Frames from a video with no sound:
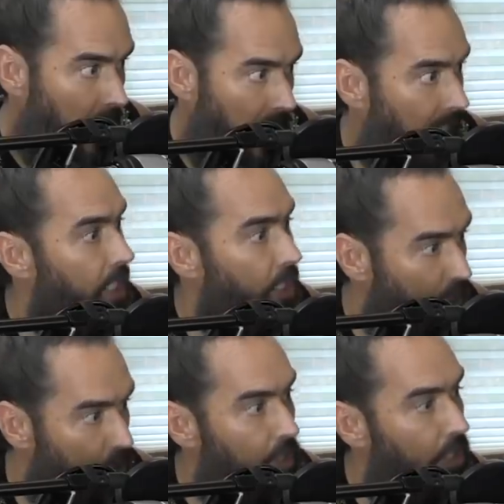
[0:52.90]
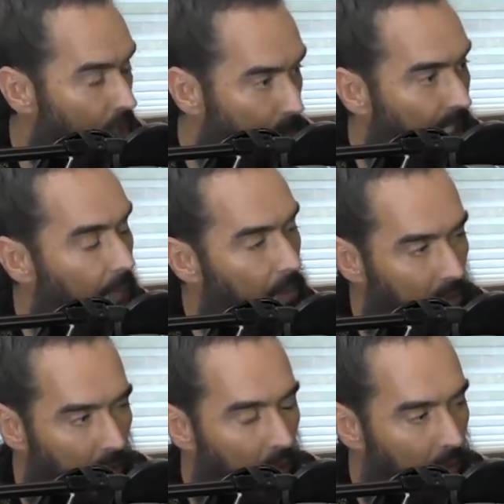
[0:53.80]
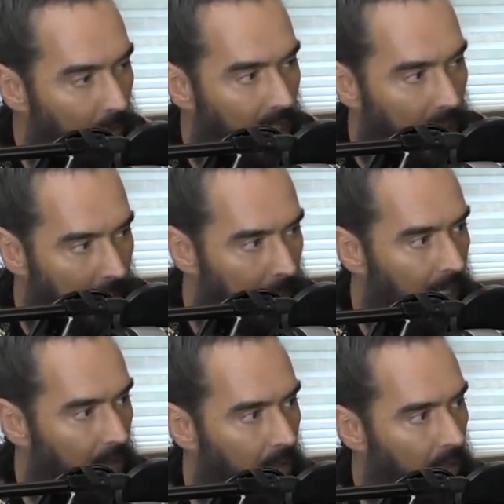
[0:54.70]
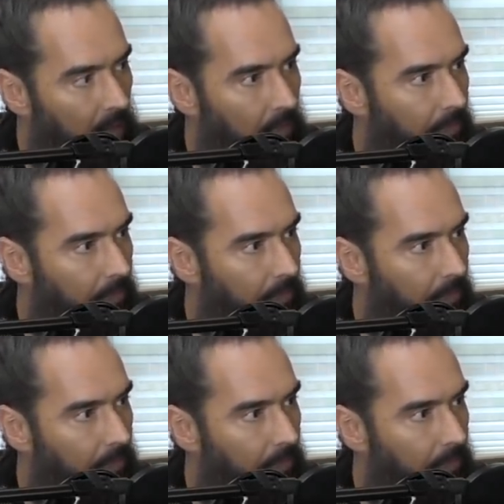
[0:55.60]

the institutions that spring up and often become about